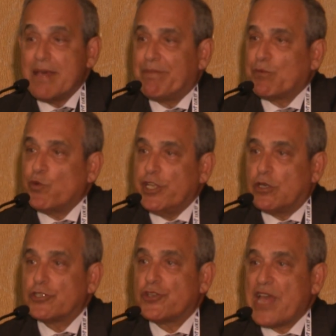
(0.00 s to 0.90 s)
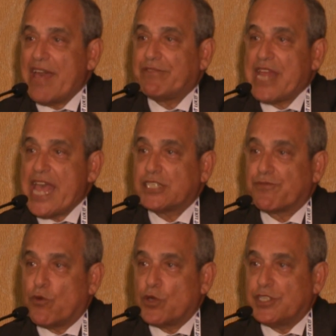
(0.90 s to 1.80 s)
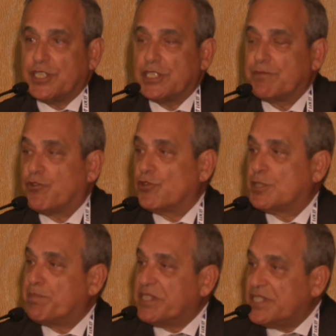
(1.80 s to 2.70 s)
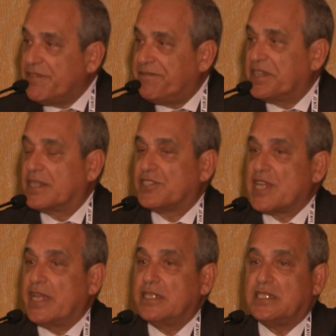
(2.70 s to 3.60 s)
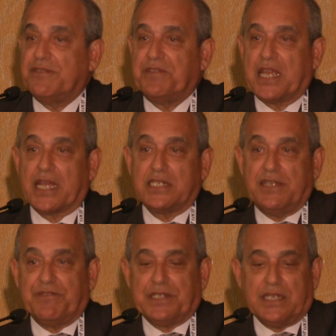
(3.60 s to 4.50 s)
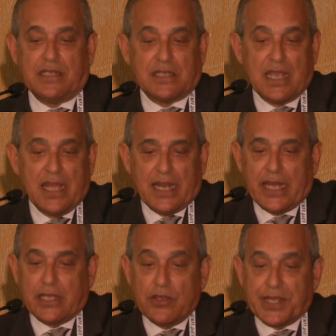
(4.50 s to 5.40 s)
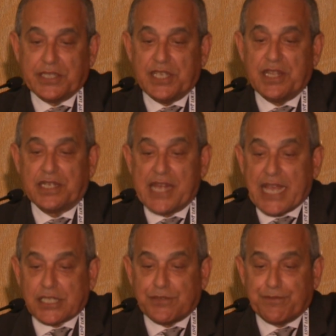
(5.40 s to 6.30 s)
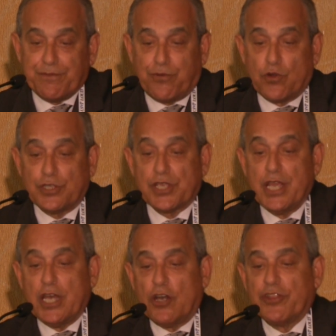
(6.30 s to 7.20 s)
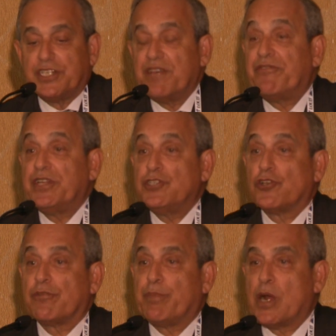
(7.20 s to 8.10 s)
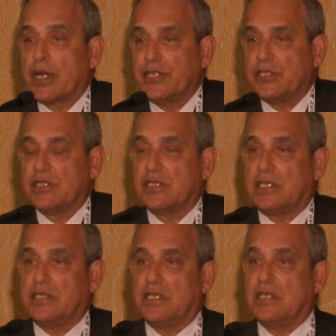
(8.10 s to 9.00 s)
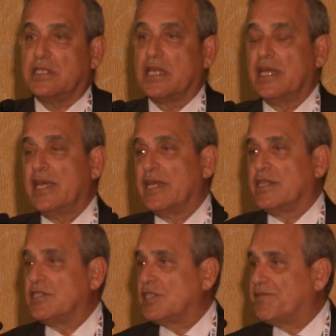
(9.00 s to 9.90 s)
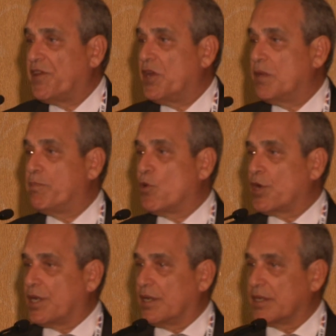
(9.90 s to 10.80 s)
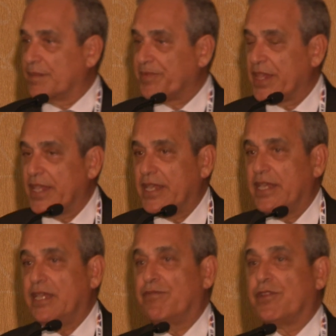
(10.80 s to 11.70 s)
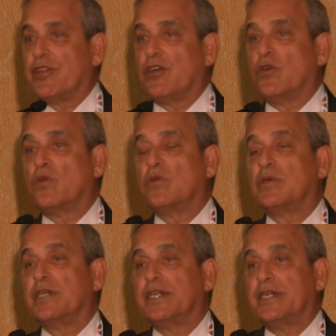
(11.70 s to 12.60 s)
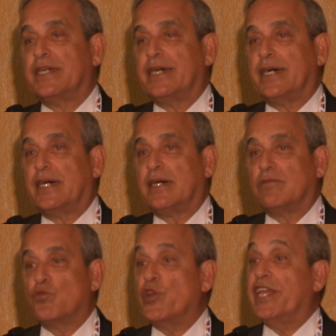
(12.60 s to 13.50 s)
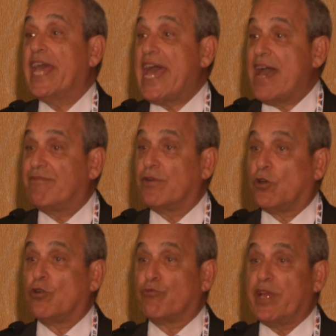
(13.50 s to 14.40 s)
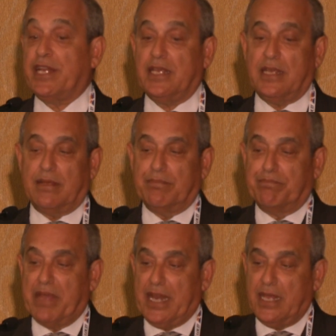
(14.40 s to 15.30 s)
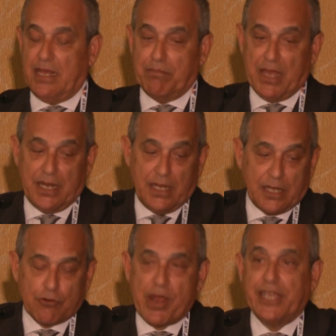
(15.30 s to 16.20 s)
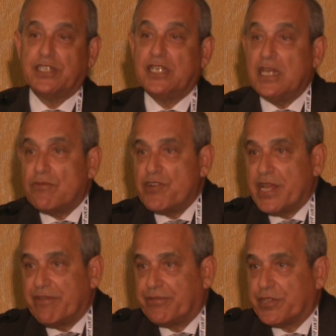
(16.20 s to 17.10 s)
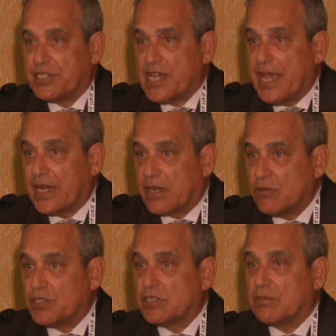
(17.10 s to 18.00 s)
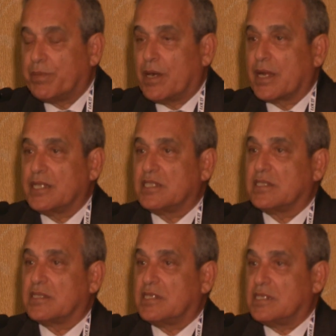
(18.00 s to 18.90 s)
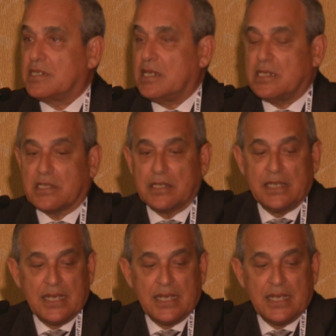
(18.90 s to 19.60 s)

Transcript: But we also have task forces for specific scientific activities, like you can see the task force on the definition of Parkinson's disease. This is very important, even though we have already many, many criteria for the diagnosis of Parkinson's disease.